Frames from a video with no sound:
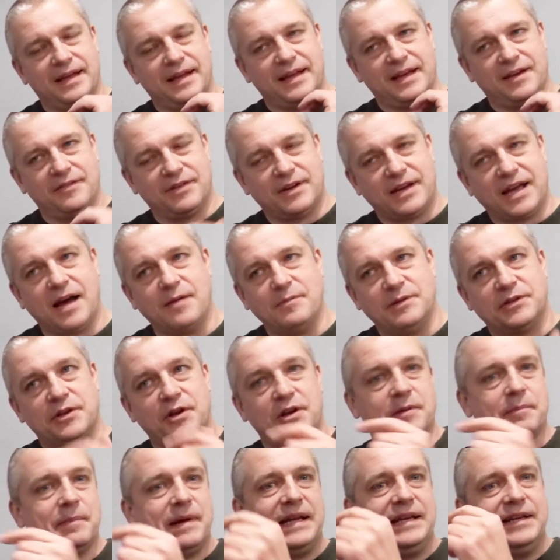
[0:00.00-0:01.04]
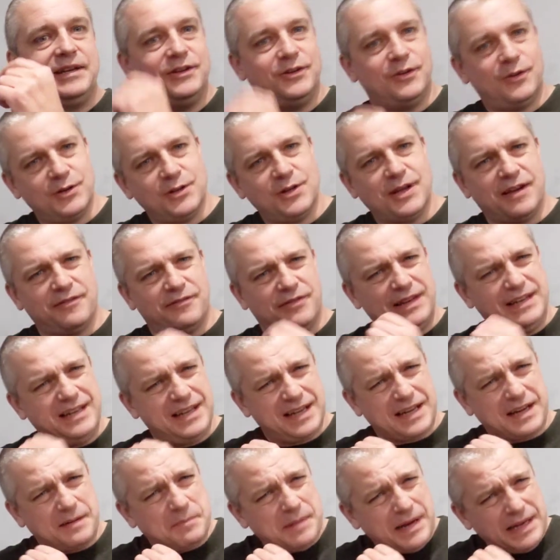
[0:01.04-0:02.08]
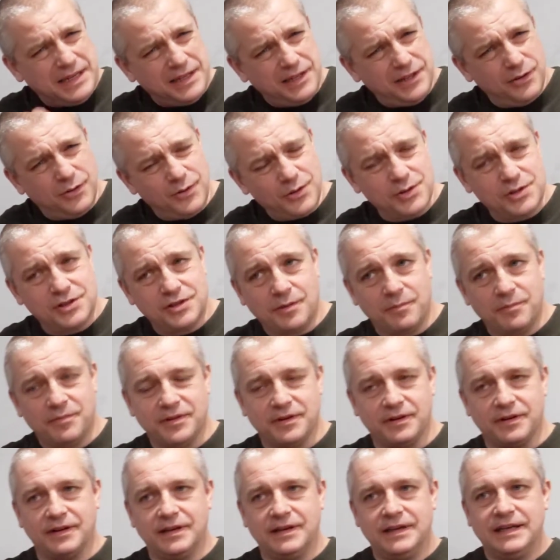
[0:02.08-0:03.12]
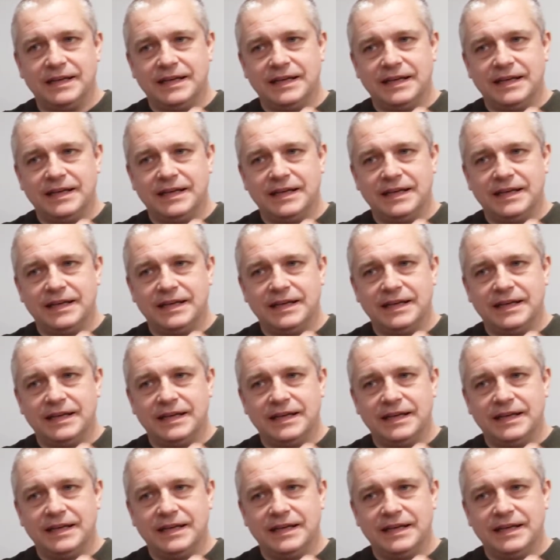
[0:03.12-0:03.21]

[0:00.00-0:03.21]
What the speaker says: if I calm it down, I feel like I might lose something,